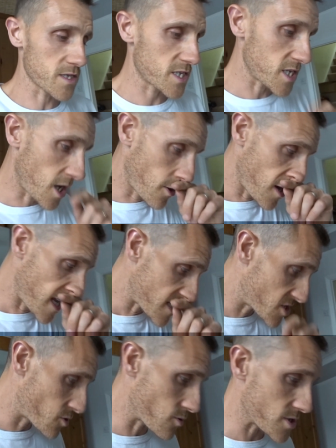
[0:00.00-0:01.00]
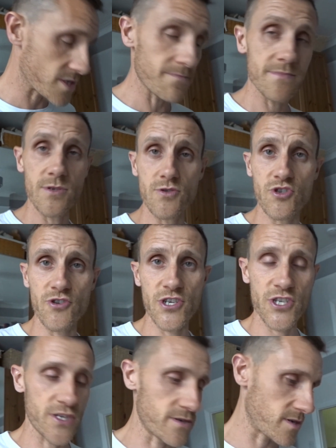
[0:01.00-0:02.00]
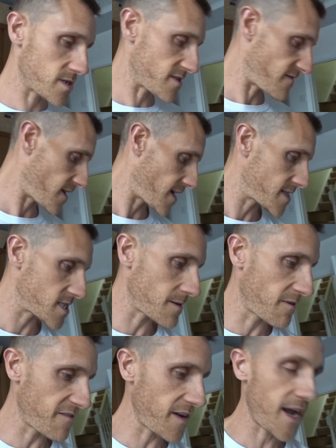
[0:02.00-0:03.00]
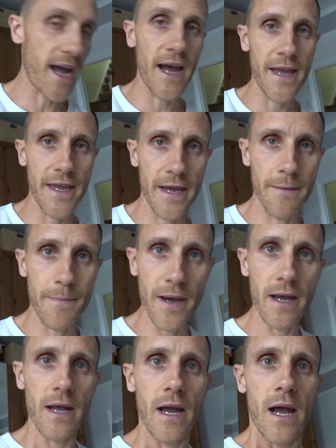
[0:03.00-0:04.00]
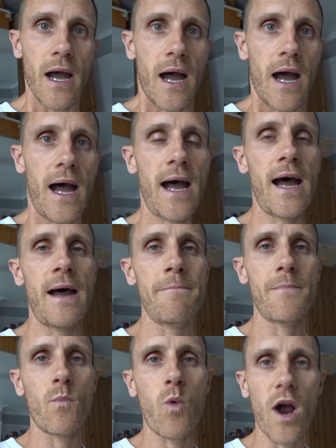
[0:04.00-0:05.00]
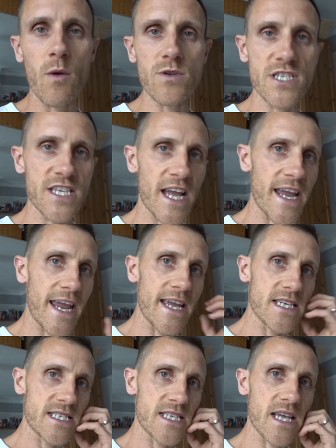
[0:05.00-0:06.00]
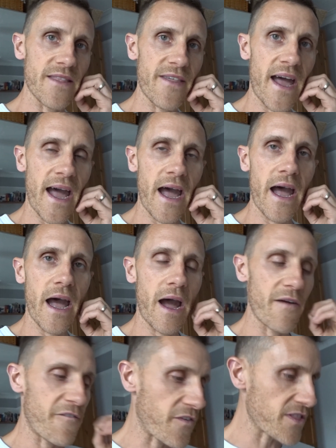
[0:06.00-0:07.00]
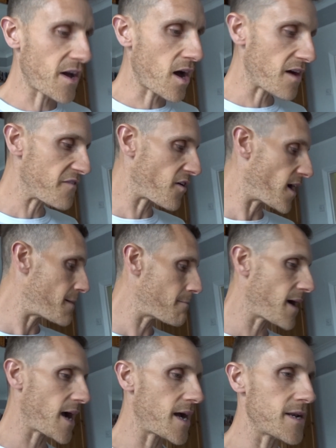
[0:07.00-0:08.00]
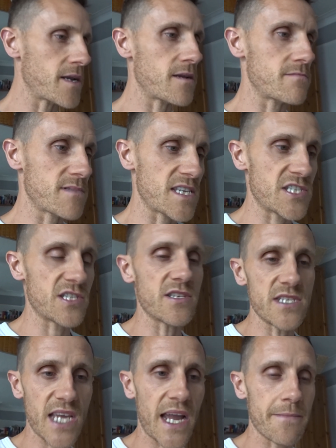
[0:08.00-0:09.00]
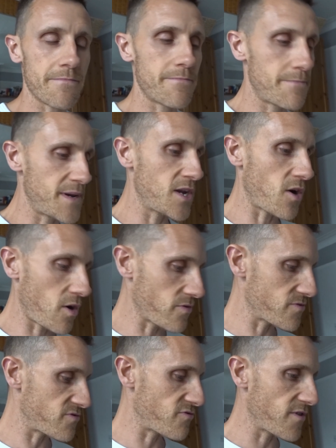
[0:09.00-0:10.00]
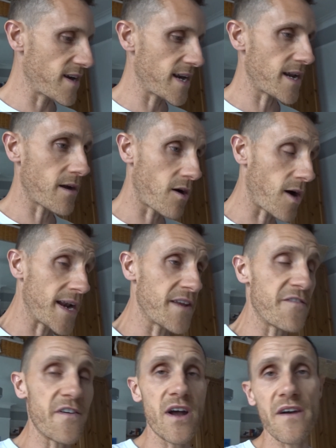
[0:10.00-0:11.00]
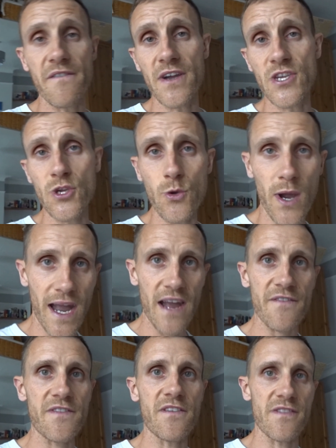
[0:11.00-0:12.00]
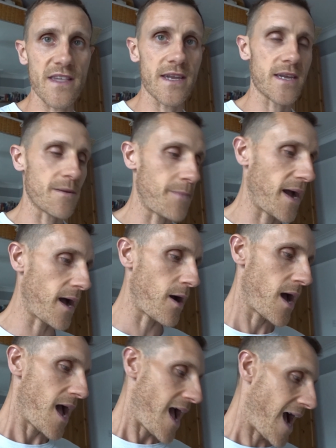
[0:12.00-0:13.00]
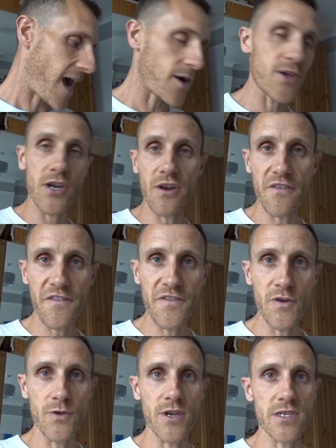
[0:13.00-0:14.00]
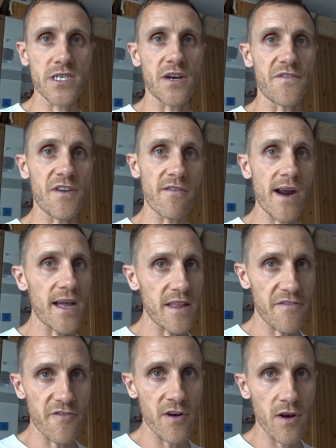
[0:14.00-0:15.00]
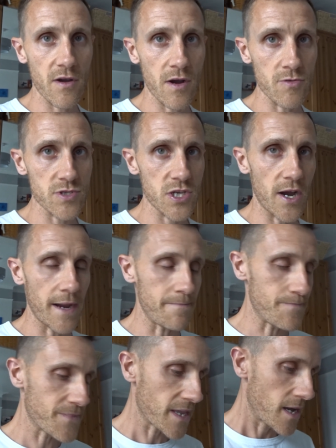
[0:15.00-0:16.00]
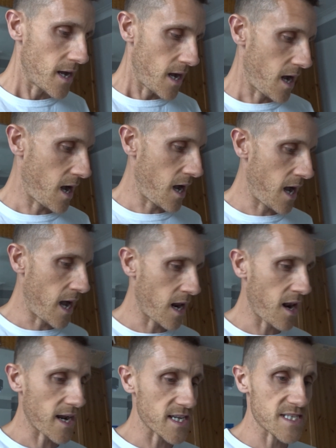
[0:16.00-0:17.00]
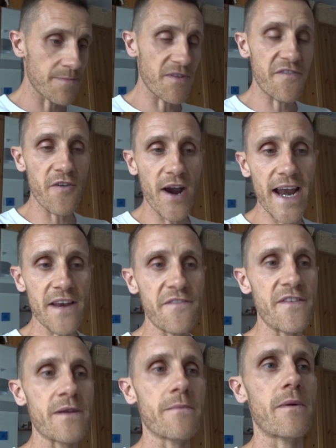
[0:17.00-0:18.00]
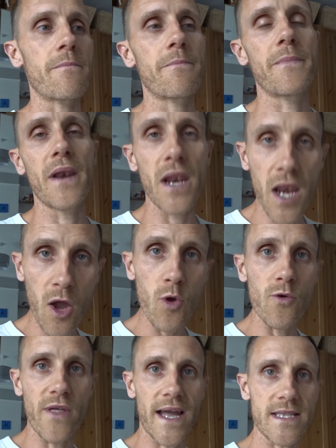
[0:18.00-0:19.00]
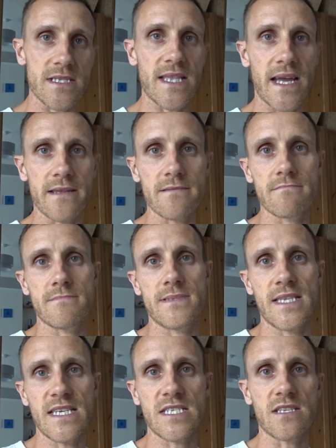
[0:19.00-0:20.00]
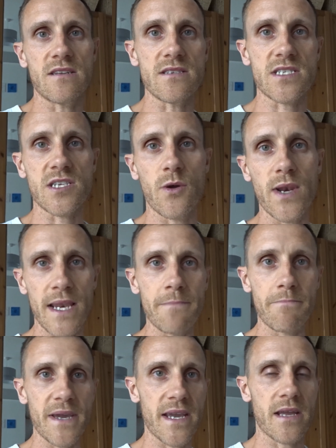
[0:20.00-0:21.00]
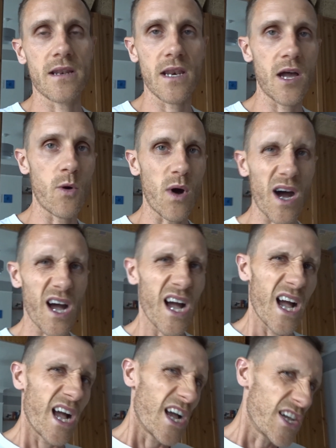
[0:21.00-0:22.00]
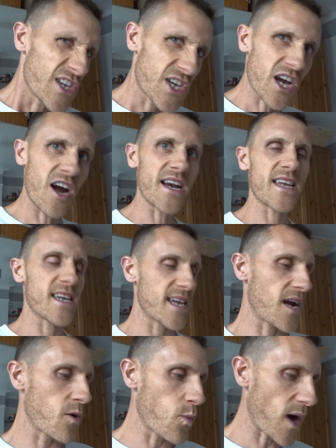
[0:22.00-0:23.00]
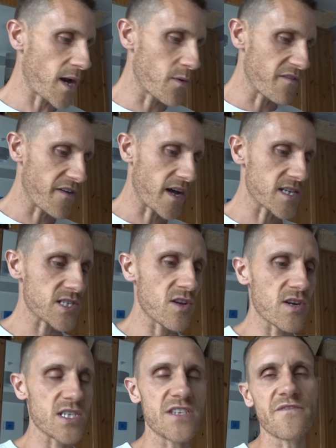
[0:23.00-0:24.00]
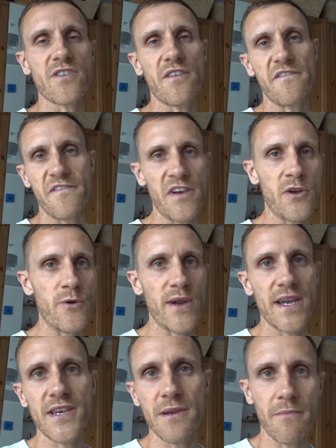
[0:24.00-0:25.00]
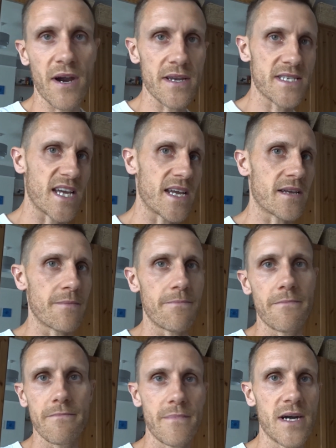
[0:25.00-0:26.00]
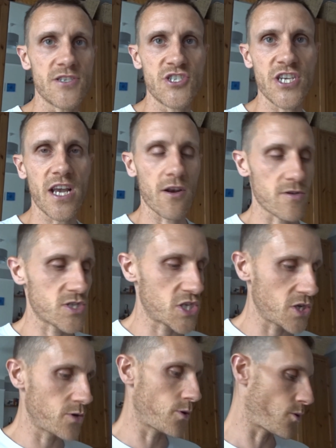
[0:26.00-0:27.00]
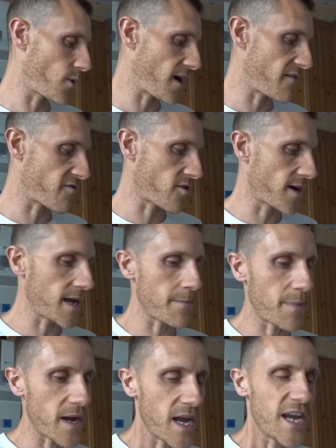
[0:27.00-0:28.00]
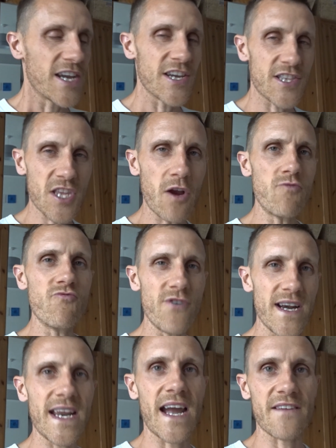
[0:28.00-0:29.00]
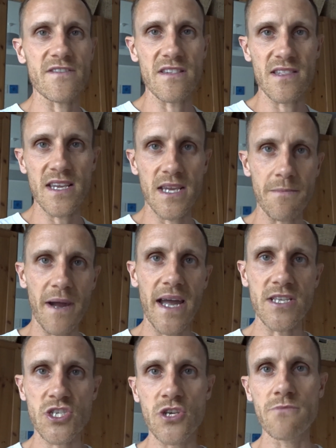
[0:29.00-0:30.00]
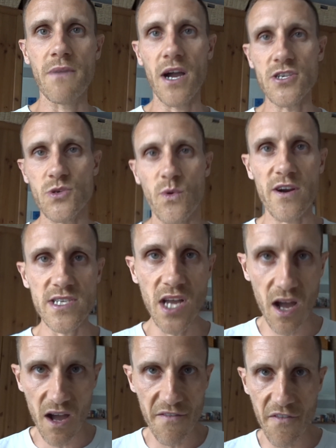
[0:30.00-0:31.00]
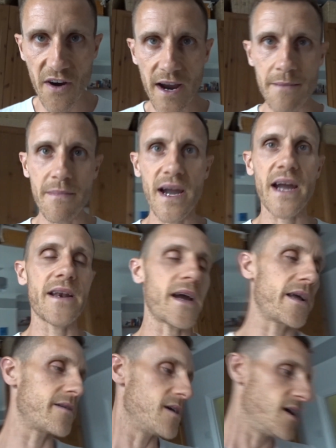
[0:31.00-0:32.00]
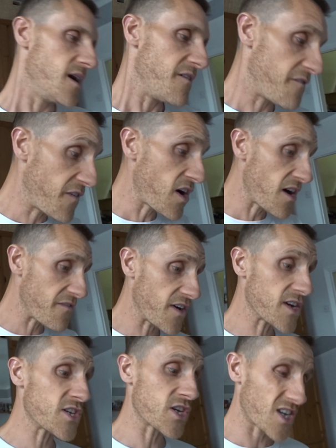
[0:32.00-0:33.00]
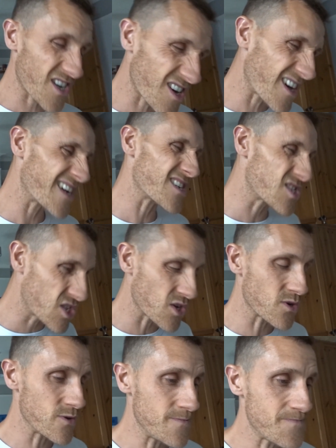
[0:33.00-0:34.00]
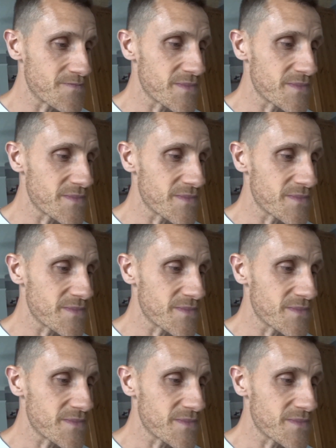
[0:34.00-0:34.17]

So let's talk some nutrition because I've laid some of it out here. But what I would say is that for the half Ironman distance and beyond, really, or any further, you have to think about how you're going to fuel yourself. You're out there for a long old time. Like I said before, anything below that distance, so Olympic and lower, you kind of can get away with it as long as you've got fluid. You might take a gel or two or whatever on it, but you don't really have to think about it too much, whereas half Ironman and further you kind of do.